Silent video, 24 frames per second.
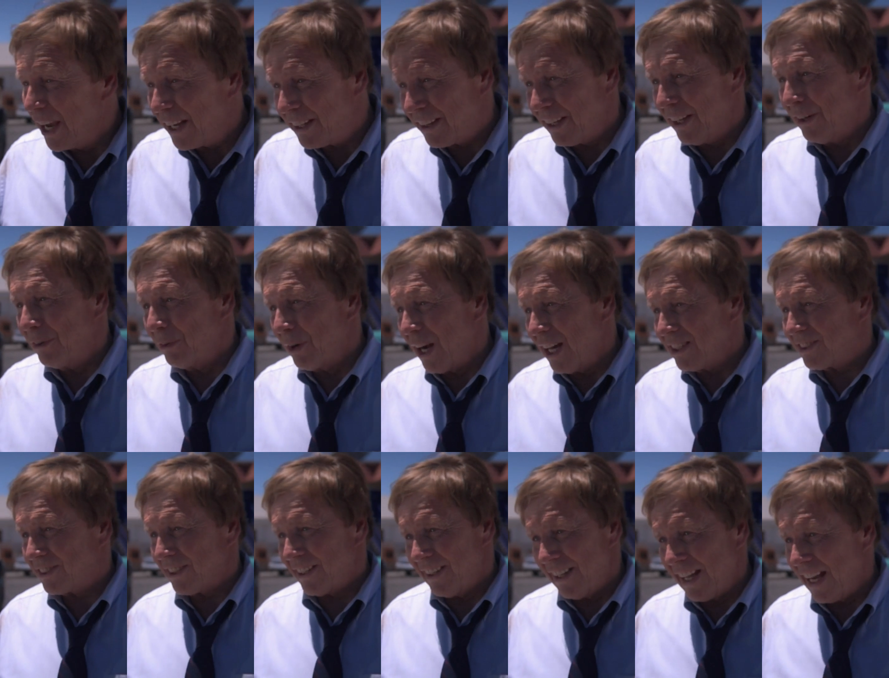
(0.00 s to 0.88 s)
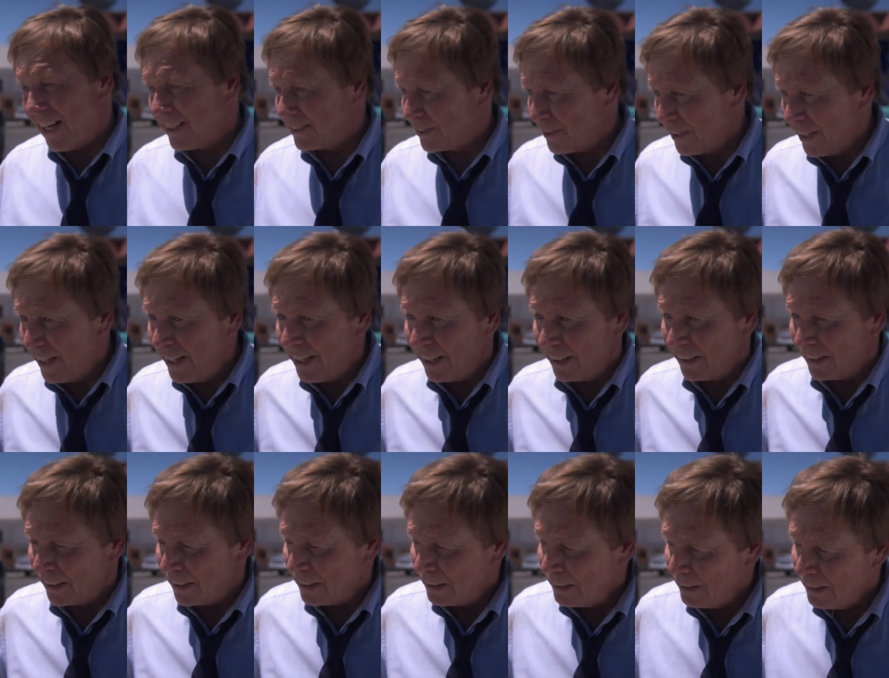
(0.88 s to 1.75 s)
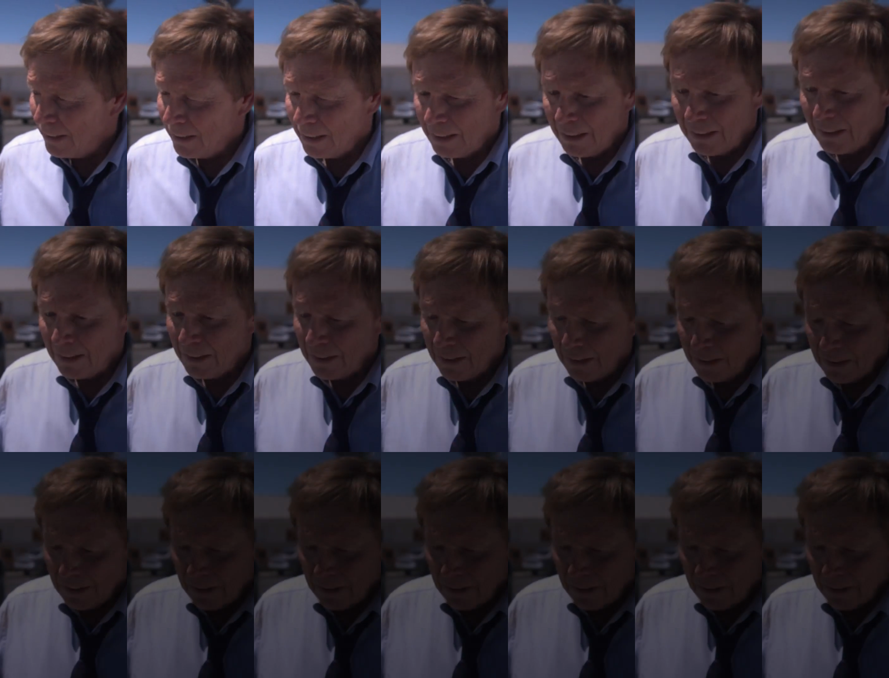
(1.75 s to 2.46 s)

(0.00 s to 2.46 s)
Make the arrest and that's it. I need all